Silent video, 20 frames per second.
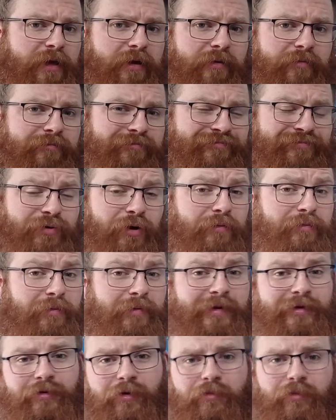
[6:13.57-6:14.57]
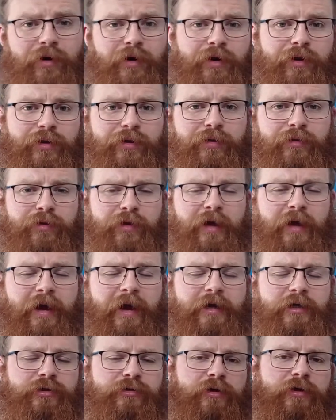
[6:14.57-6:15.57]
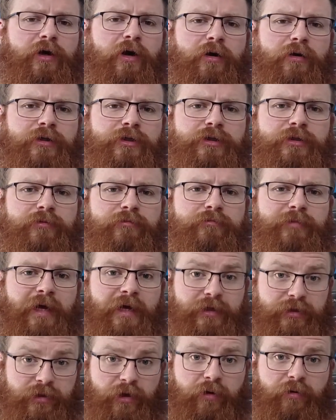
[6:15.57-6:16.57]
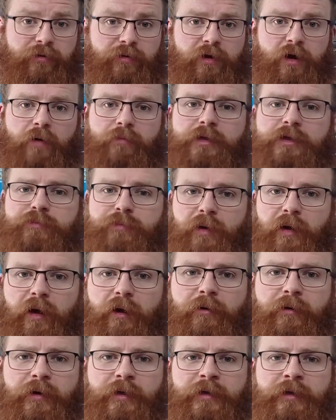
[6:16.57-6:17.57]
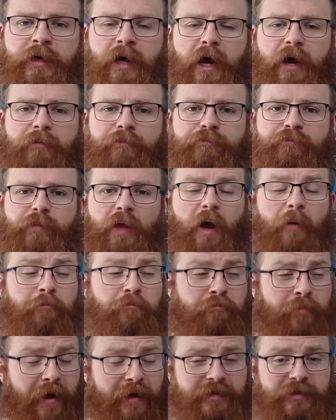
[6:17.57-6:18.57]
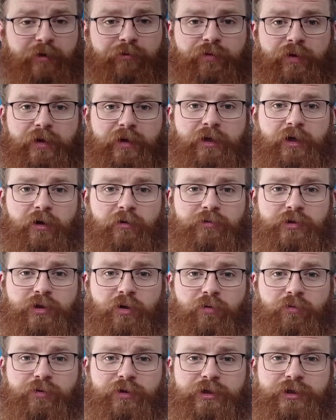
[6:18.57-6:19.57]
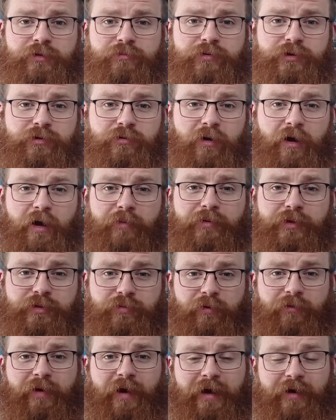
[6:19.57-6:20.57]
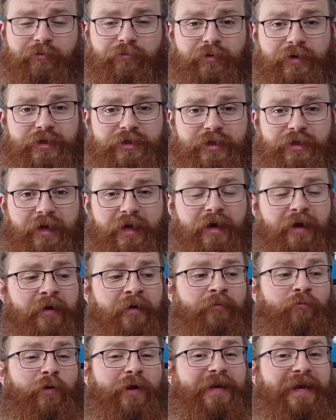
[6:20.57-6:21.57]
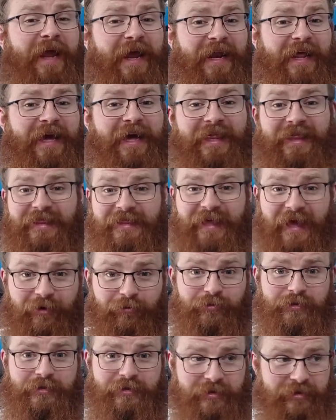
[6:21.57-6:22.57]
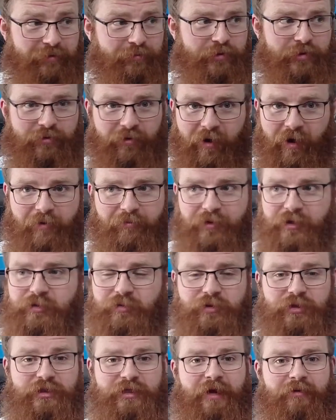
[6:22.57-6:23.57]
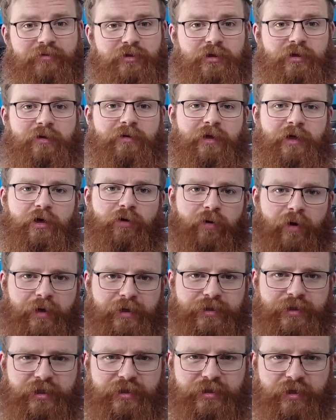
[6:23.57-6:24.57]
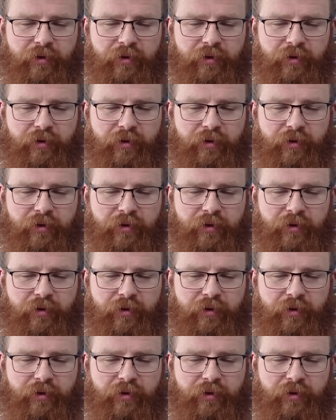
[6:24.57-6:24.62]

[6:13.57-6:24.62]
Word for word: They're probably not worth the extra cost. Let us know in the comments below. Um, a massive thank you to all the subscribers we've had recently. We're nearly at a thousand subscribers, which is absolutely crazy.